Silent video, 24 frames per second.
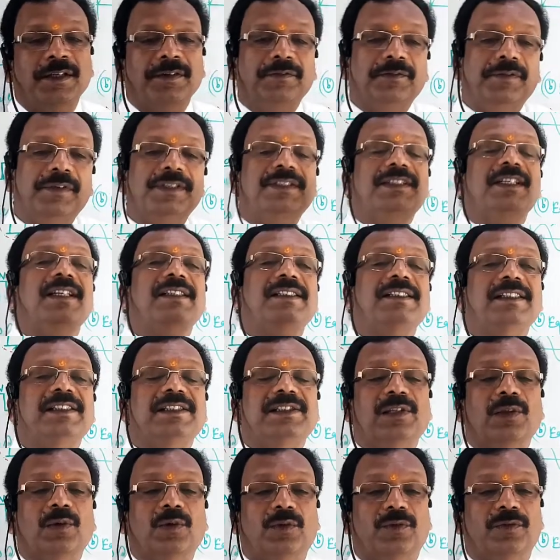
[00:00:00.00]
VGS is
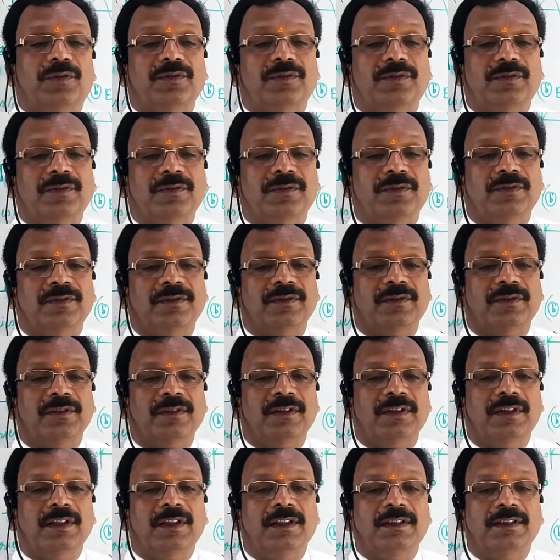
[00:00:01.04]
low,
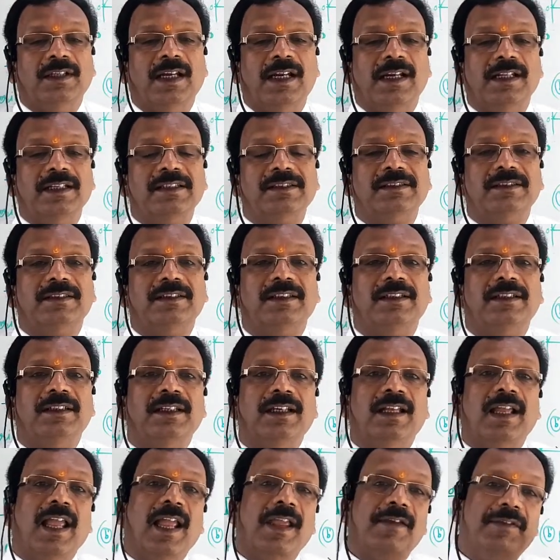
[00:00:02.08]
that is
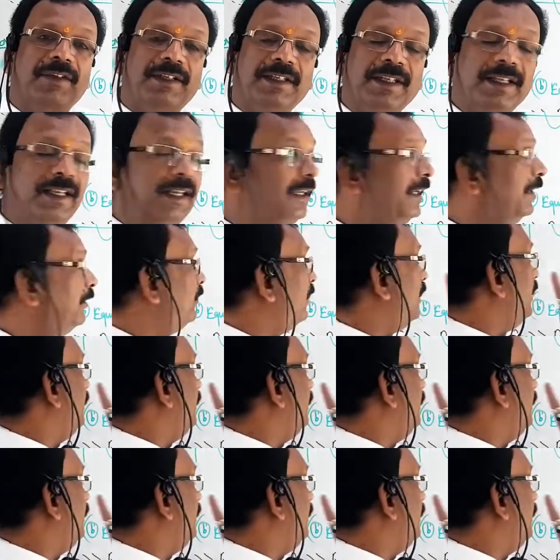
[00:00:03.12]
having negative